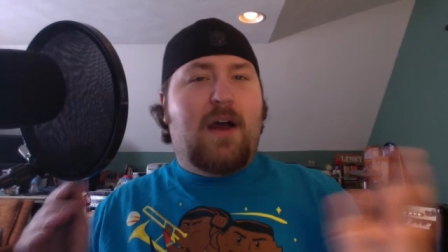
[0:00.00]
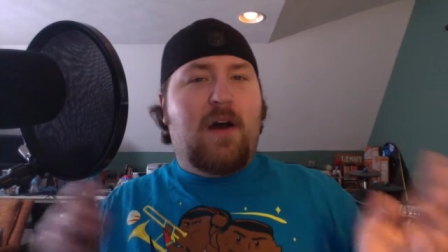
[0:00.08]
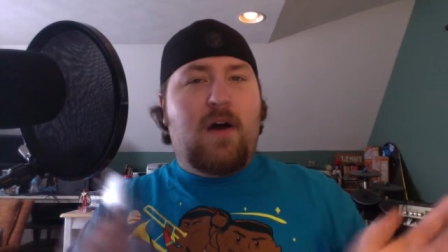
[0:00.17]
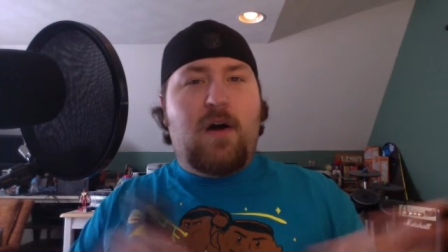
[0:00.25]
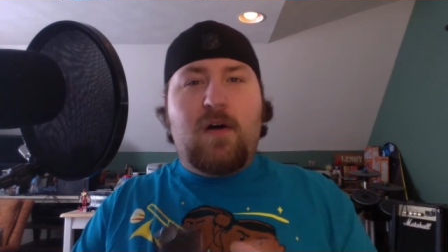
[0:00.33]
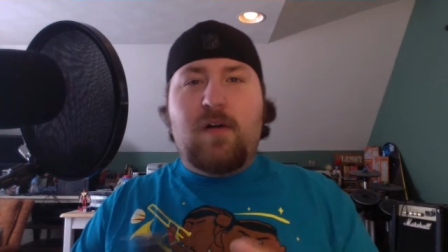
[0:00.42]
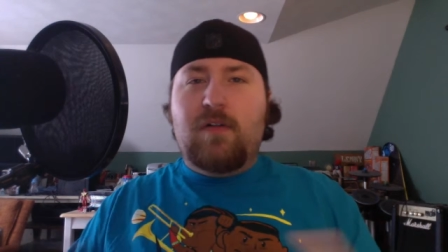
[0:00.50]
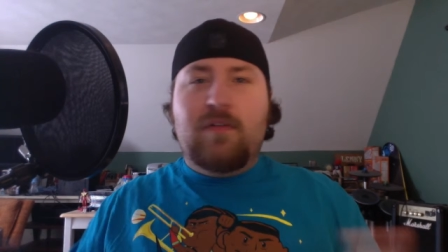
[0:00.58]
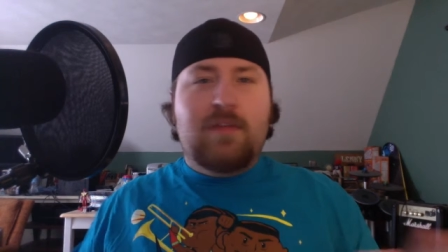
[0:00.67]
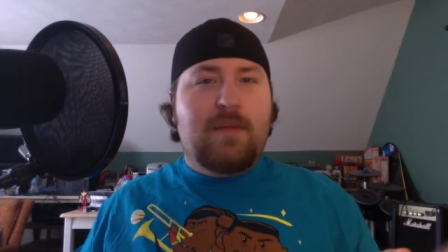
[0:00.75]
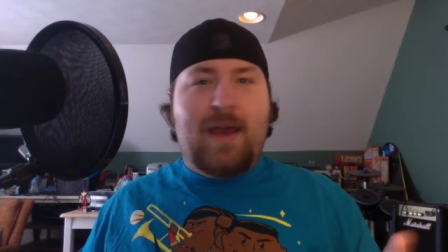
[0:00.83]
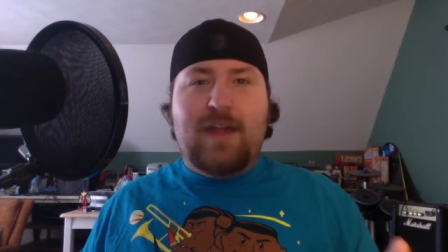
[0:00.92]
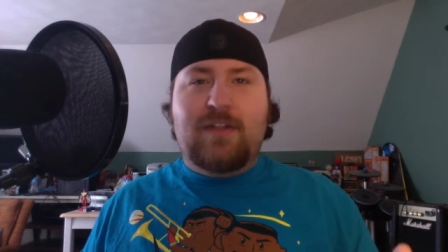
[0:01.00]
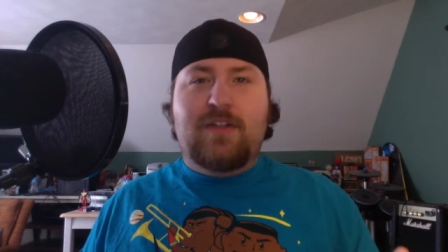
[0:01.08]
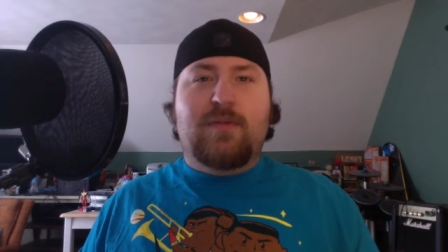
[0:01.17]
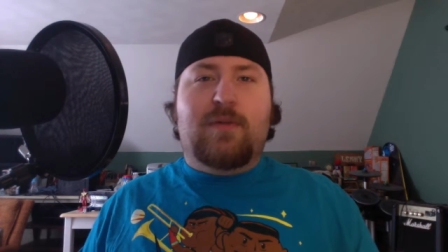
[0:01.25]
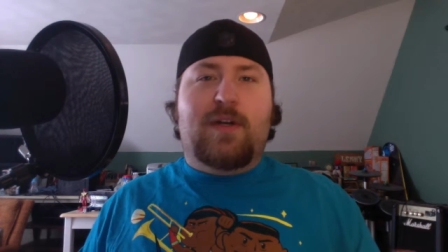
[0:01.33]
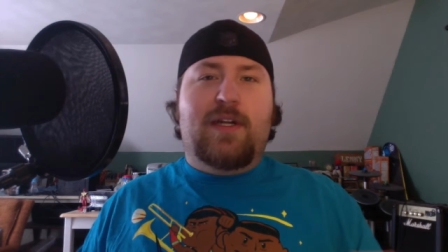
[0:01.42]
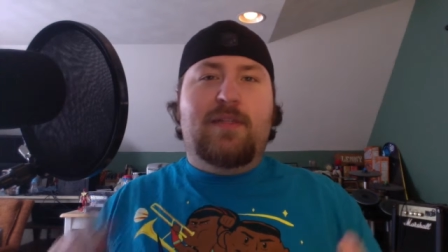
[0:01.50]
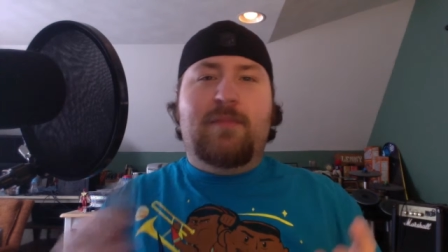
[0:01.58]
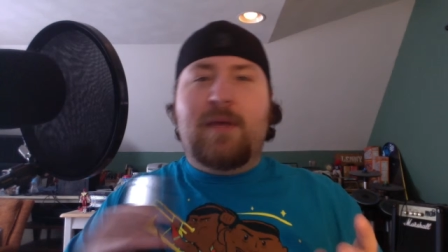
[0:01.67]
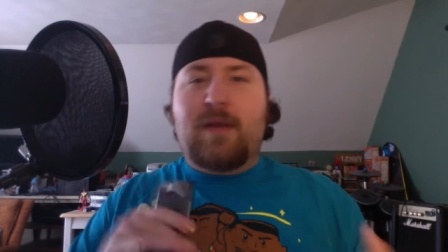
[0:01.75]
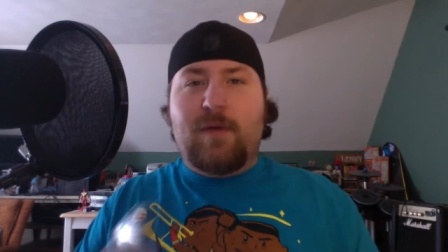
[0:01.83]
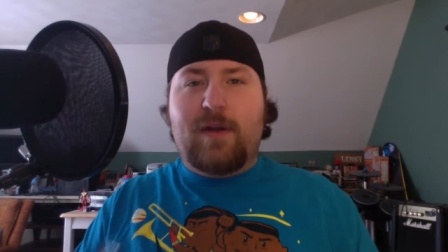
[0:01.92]
All the matches, we're gonna
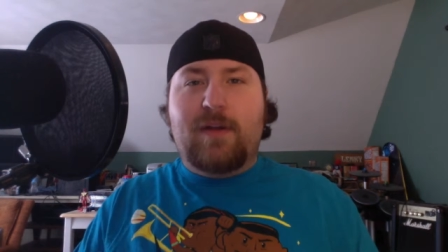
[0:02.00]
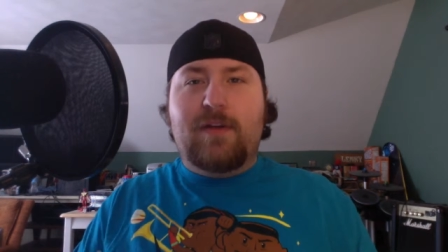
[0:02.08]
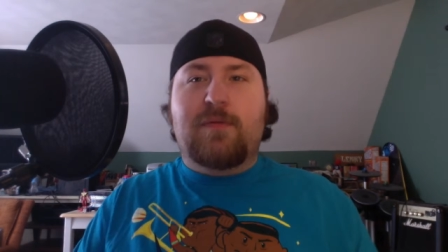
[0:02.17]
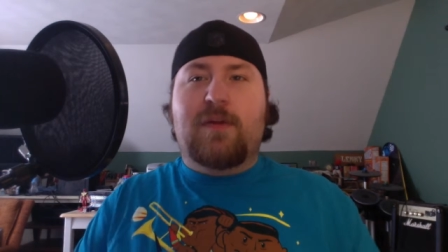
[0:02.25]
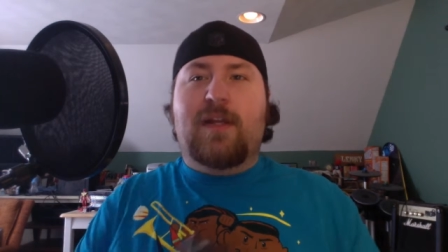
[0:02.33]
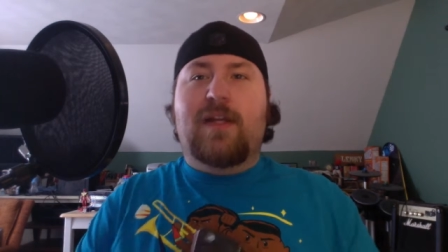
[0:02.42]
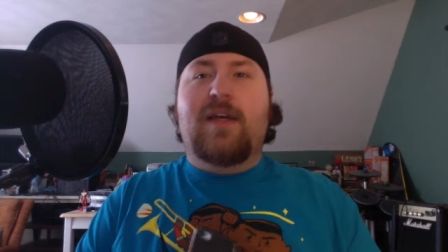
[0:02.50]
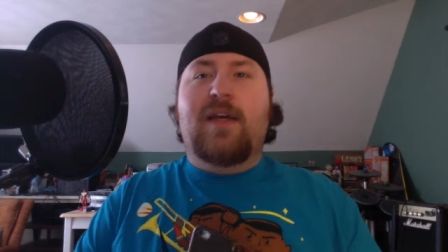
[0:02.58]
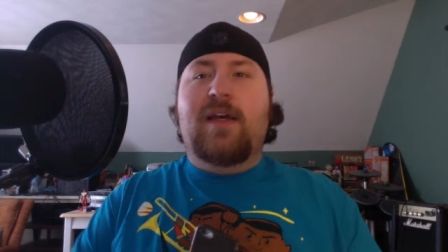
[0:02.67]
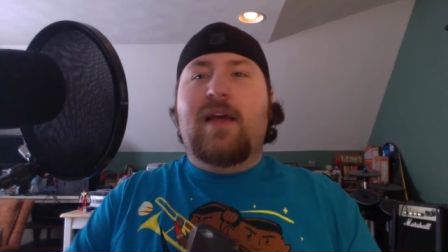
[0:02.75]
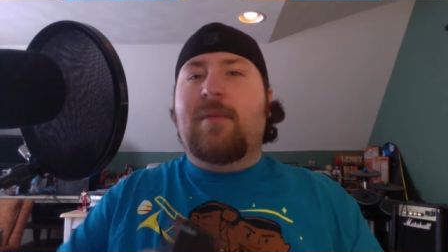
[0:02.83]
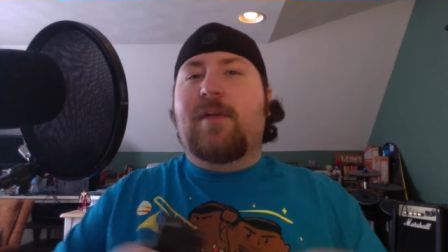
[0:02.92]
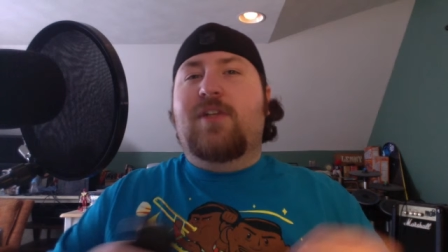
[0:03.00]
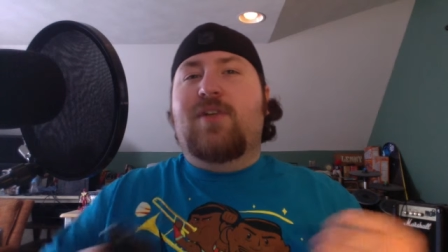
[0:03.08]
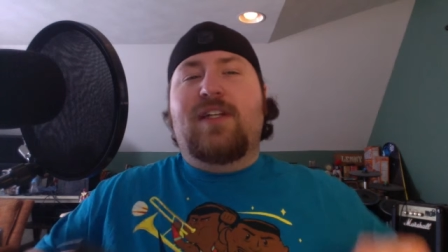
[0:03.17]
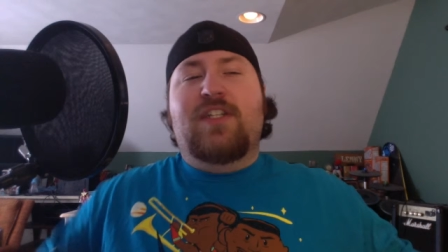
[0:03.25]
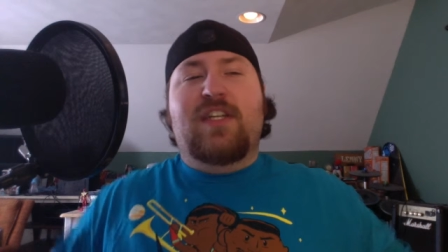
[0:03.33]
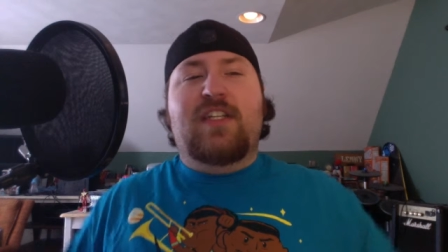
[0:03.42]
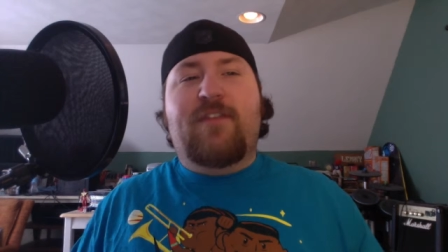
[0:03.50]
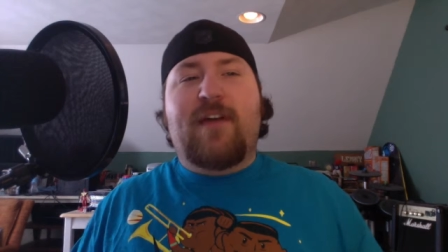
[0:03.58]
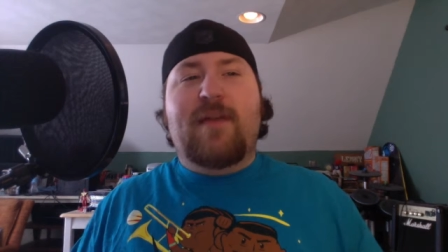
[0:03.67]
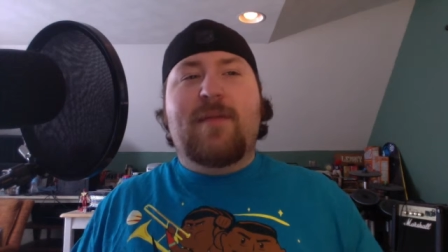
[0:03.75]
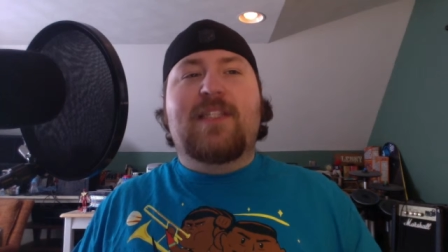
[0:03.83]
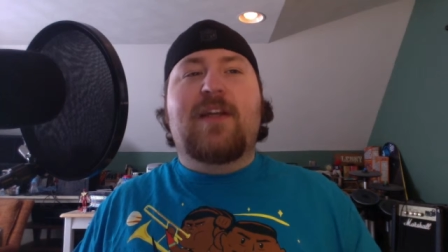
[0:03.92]
pick winners, we're gonna I'm gonna try and
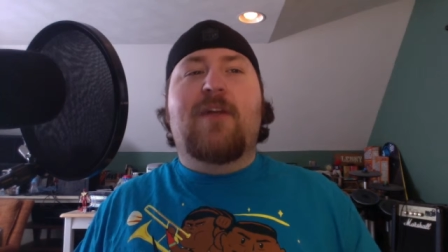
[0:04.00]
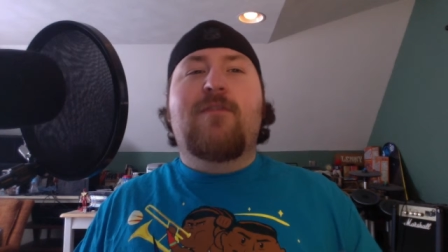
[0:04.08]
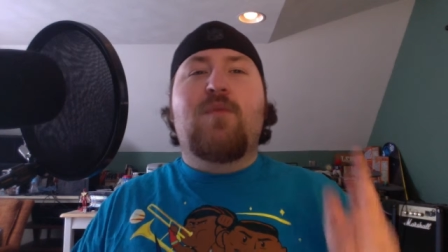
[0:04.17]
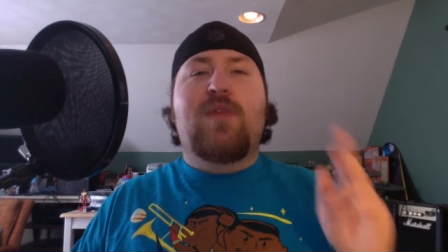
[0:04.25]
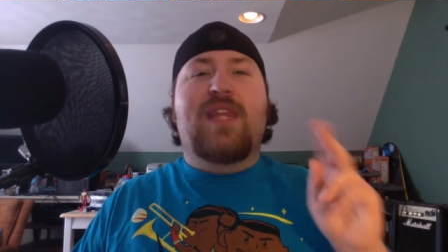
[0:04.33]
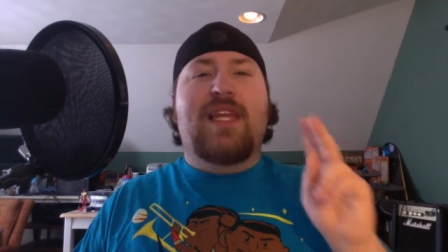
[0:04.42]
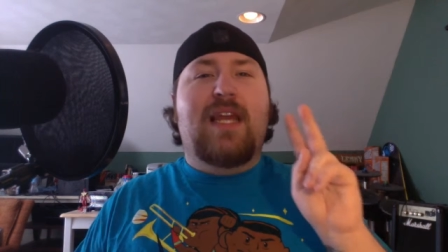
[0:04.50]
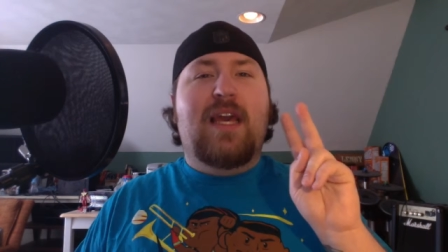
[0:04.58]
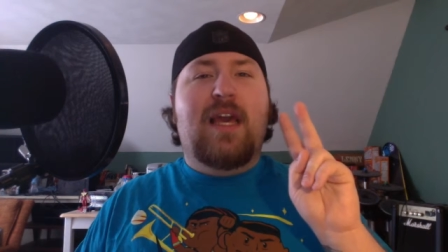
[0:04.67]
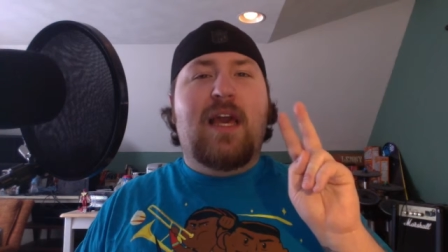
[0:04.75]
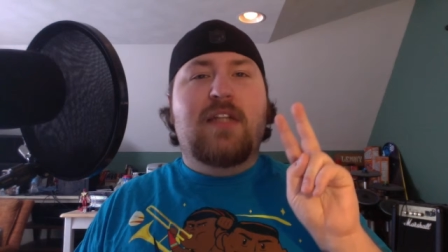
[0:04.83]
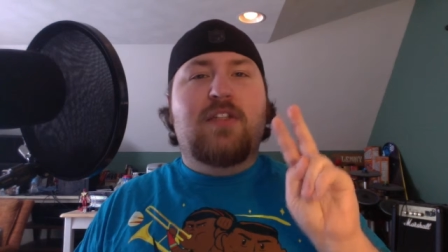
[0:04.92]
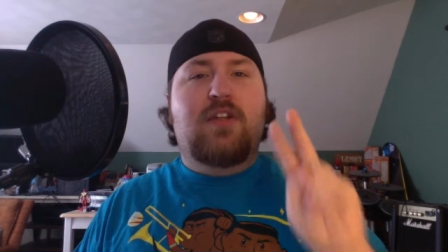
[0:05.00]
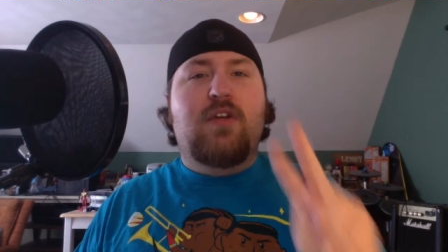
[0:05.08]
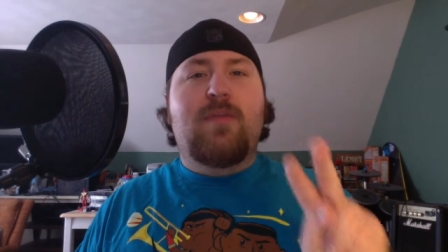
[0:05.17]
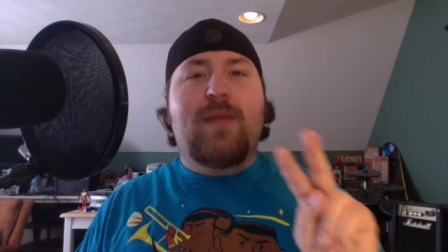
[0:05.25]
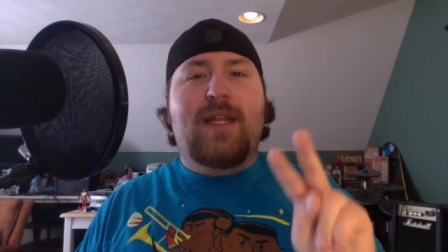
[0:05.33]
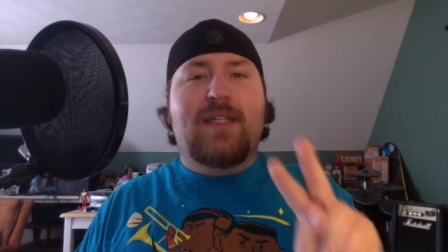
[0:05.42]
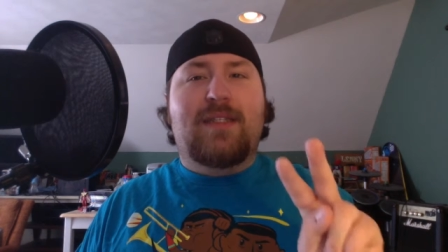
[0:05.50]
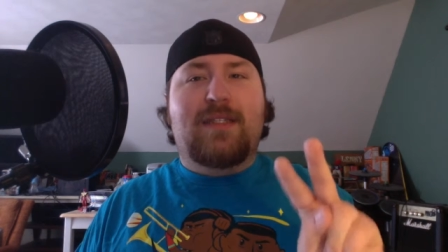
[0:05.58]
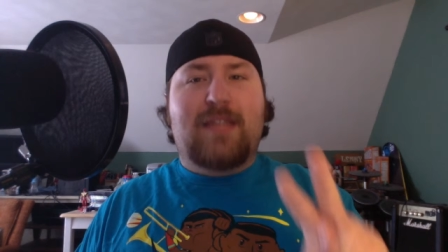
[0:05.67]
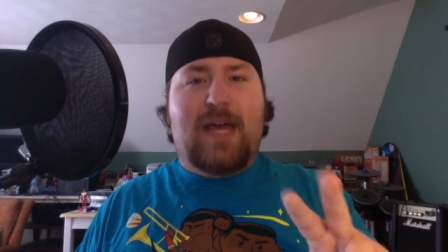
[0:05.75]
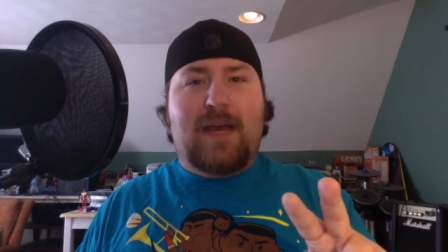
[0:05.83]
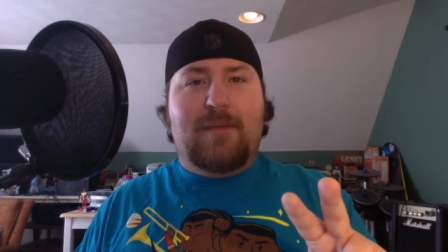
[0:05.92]
justify myself within two minutes
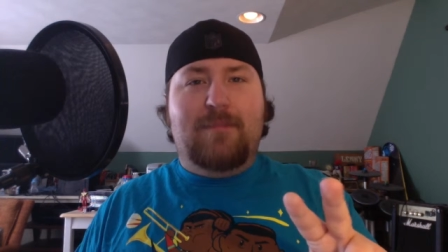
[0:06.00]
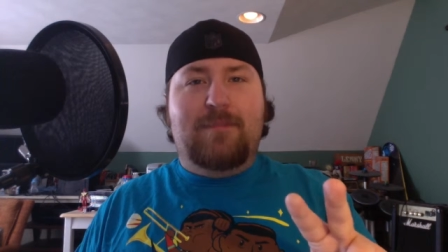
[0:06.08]
time.